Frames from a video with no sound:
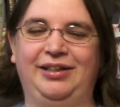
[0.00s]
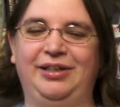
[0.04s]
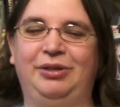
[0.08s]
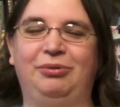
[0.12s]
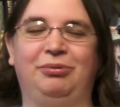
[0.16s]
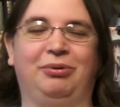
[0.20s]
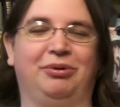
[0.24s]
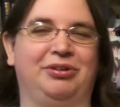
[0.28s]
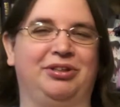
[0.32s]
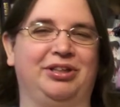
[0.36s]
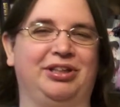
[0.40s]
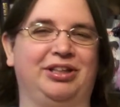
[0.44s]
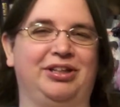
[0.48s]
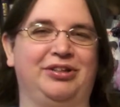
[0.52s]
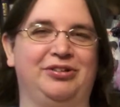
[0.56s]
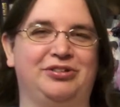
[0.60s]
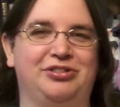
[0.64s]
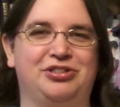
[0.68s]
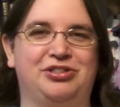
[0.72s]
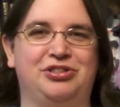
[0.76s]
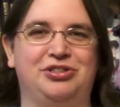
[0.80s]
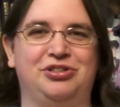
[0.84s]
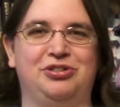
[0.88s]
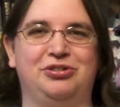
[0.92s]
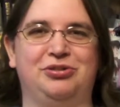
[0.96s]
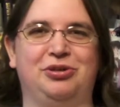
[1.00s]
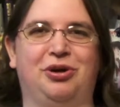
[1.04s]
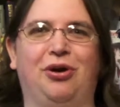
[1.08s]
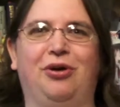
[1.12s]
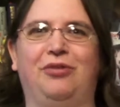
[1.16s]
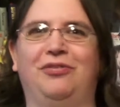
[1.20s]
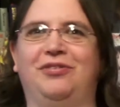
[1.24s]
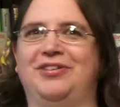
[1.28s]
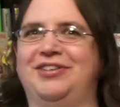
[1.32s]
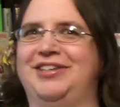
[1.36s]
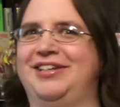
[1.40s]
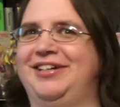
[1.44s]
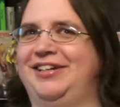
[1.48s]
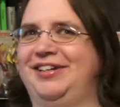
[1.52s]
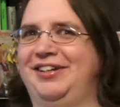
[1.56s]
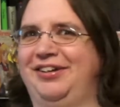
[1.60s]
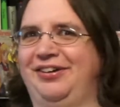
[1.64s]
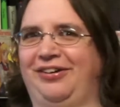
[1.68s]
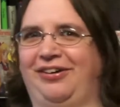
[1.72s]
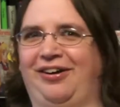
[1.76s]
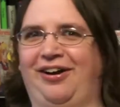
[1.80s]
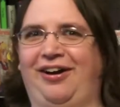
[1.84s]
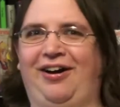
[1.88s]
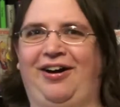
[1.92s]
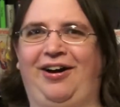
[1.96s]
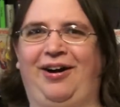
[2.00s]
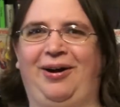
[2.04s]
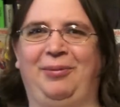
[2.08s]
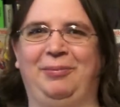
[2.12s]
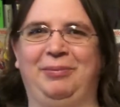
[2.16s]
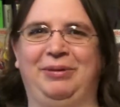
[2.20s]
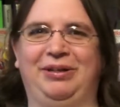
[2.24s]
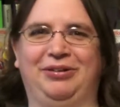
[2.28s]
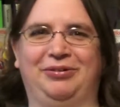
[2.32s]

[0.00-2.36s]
he wrote the lyrics to over the intercom,